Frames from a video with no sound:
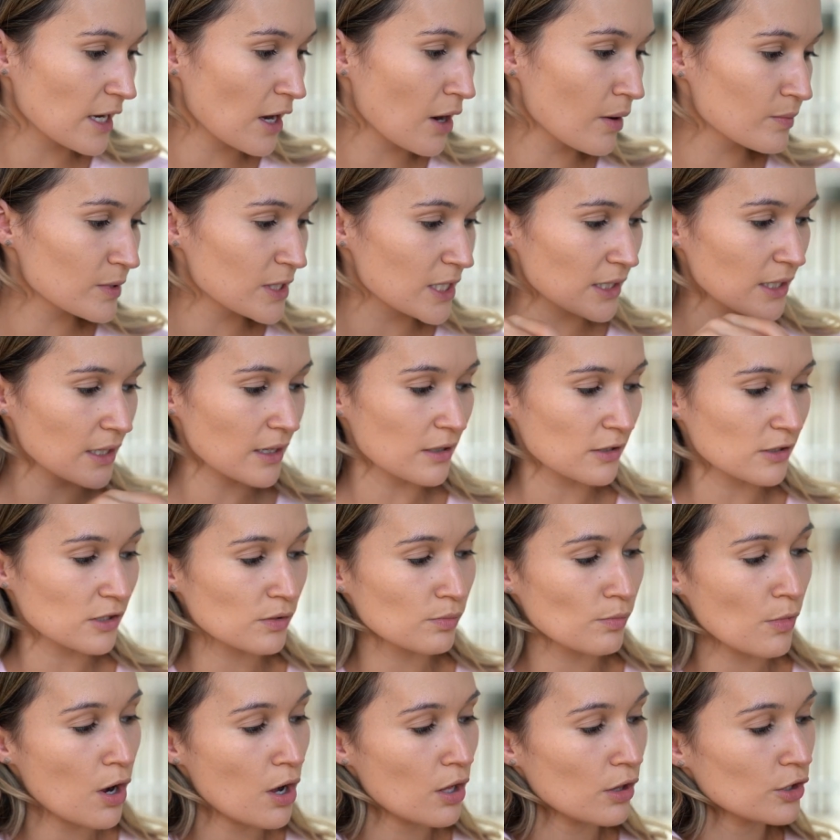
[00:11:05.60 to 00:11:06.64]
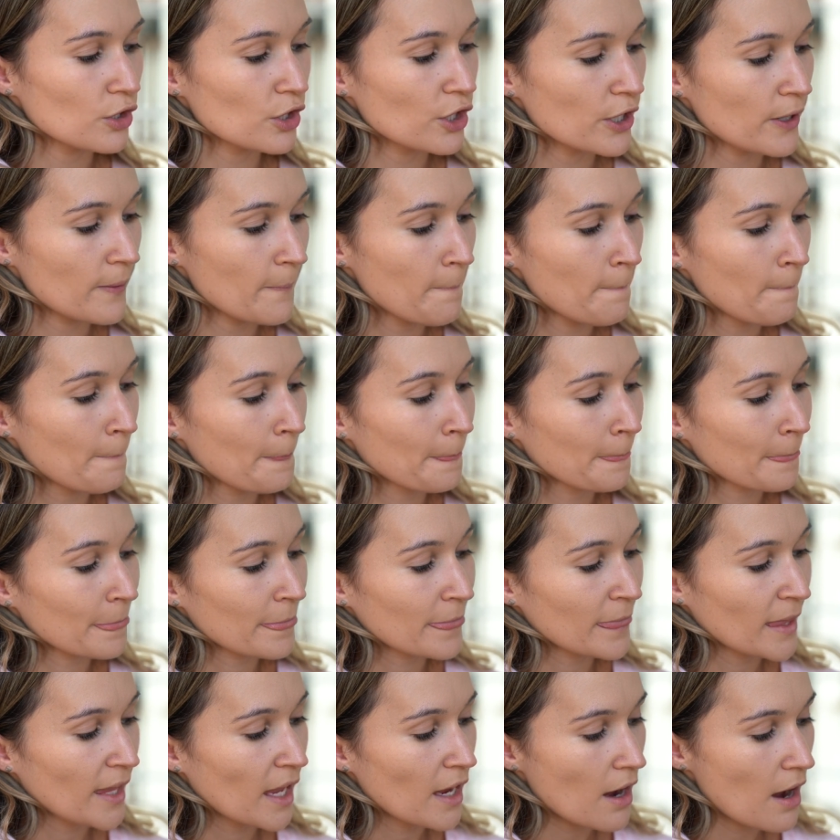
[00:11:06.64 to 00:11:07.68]
Now I'm taking a smaller
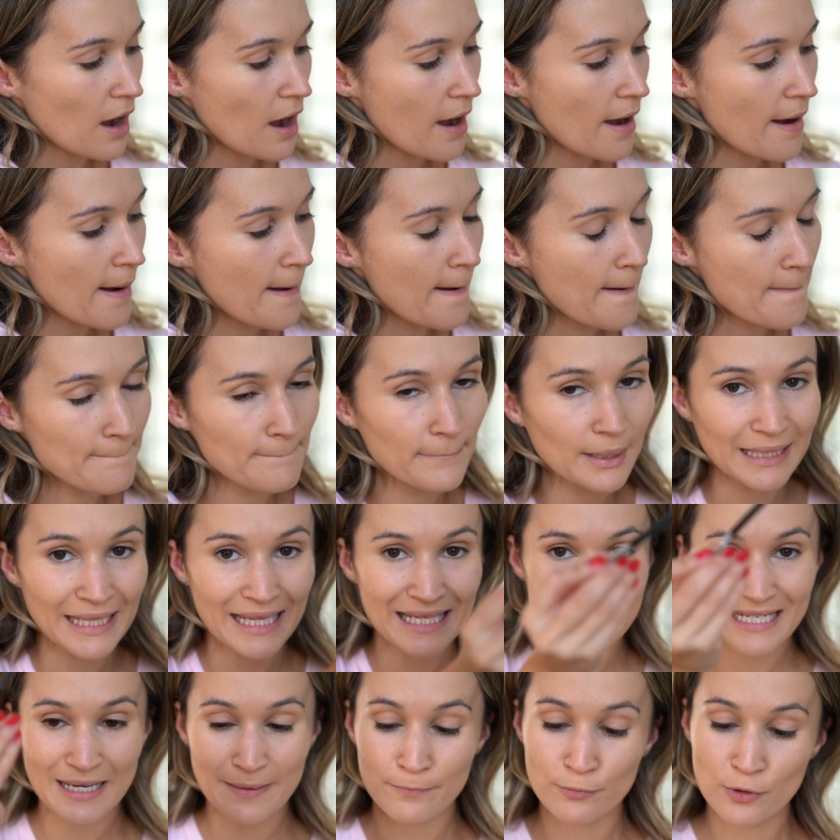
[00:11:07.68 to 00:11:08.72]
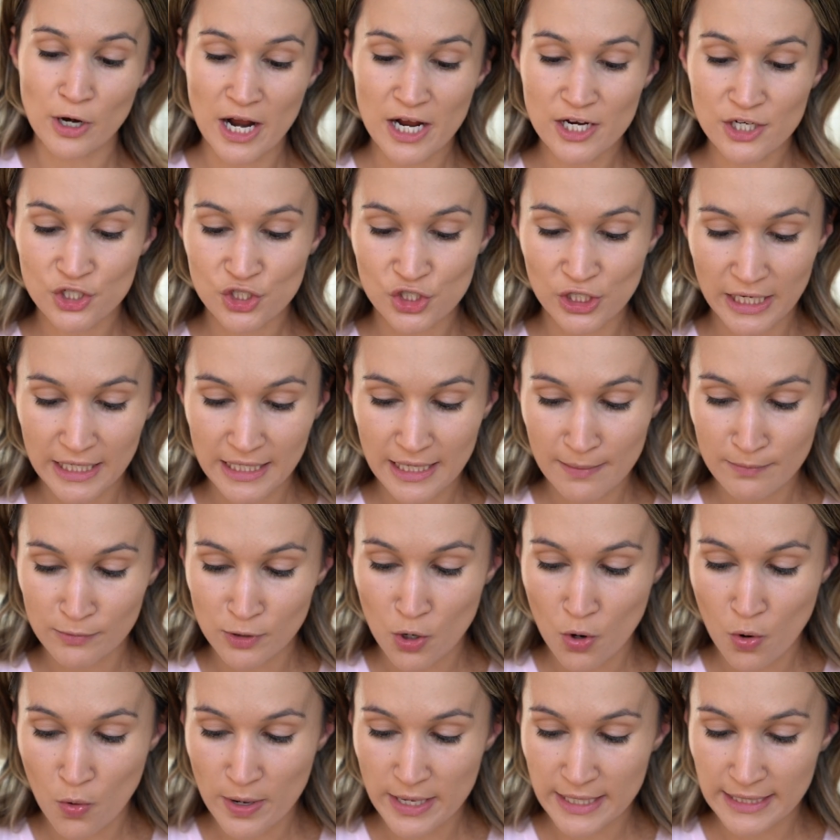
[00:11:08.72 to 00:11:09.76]
uh, blending brush and I'm
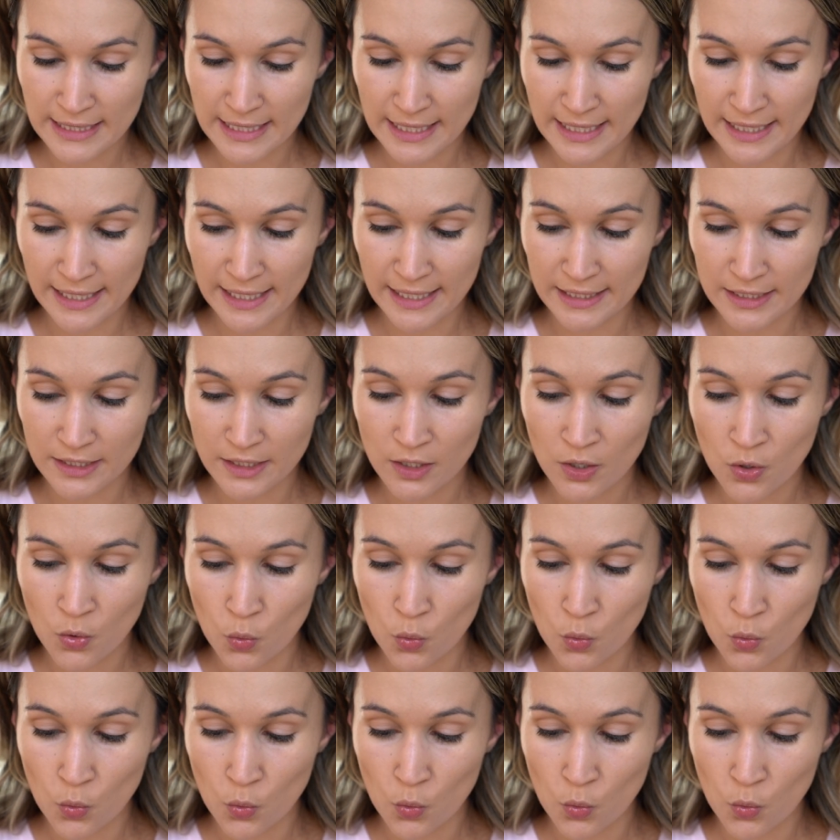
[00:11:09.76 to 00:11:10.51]
going in